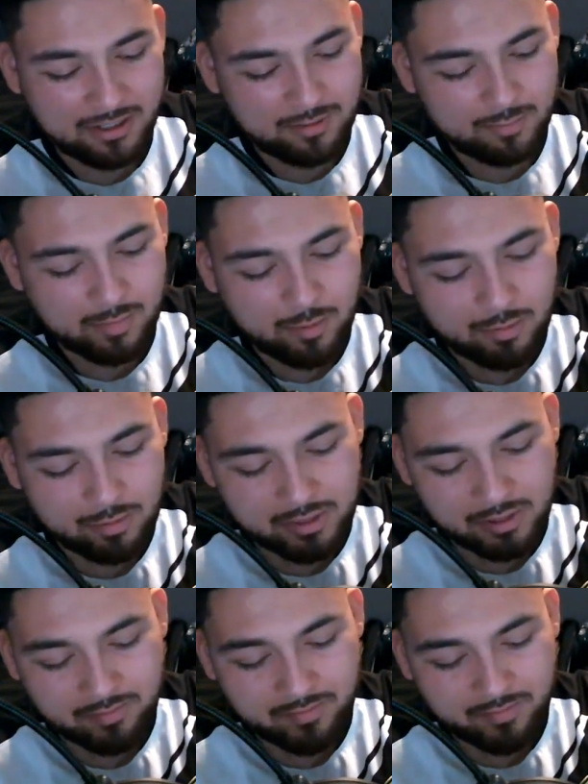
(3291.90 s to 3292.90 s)
but we'll see.
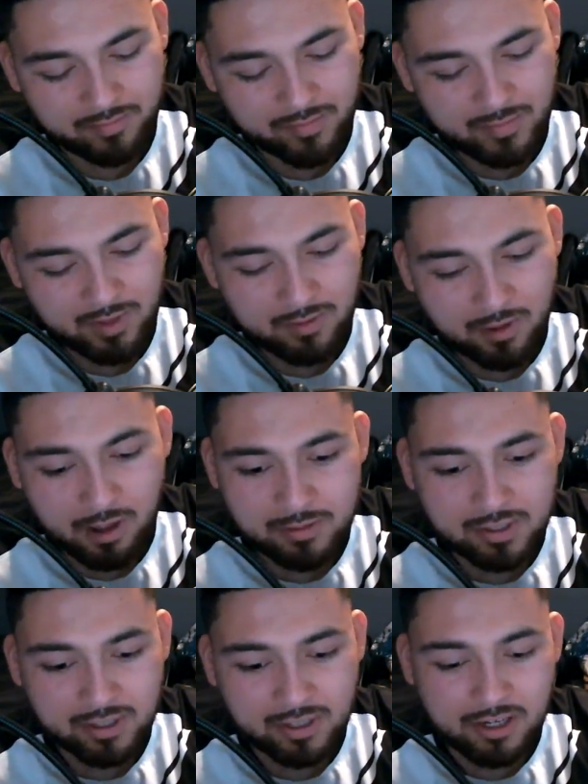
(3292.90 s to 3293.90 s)

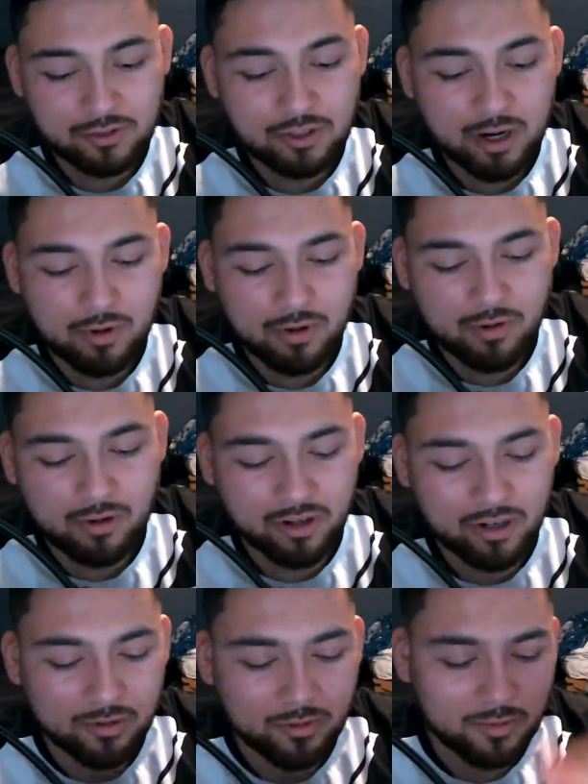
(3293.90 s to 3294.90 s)
Obviously, a lot of drama going
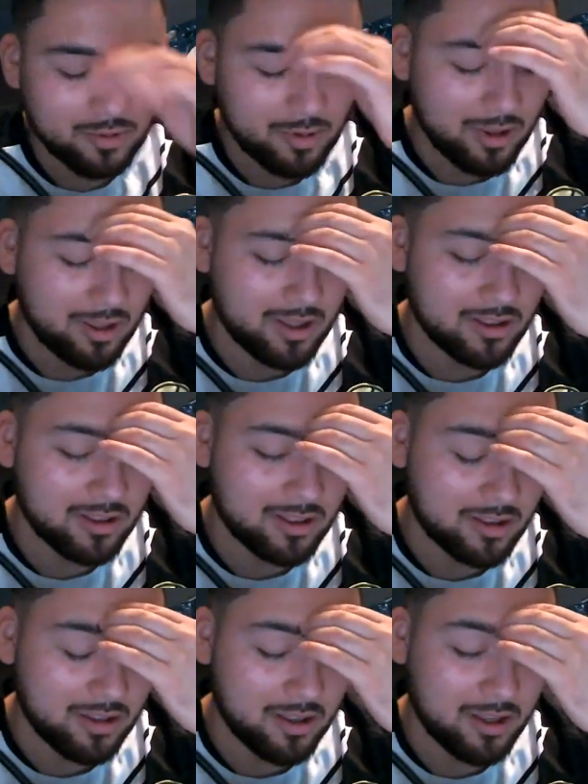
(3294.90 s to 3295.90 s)
on in
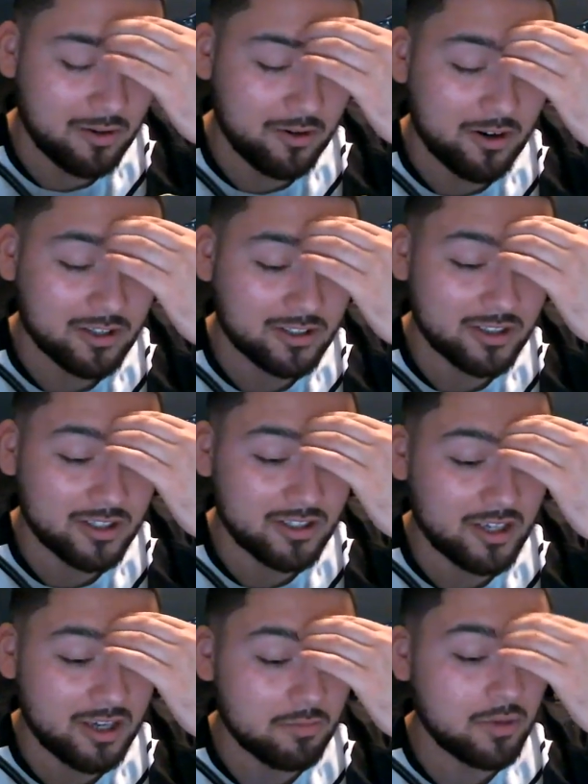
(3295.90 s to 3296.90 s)
in regards to this game.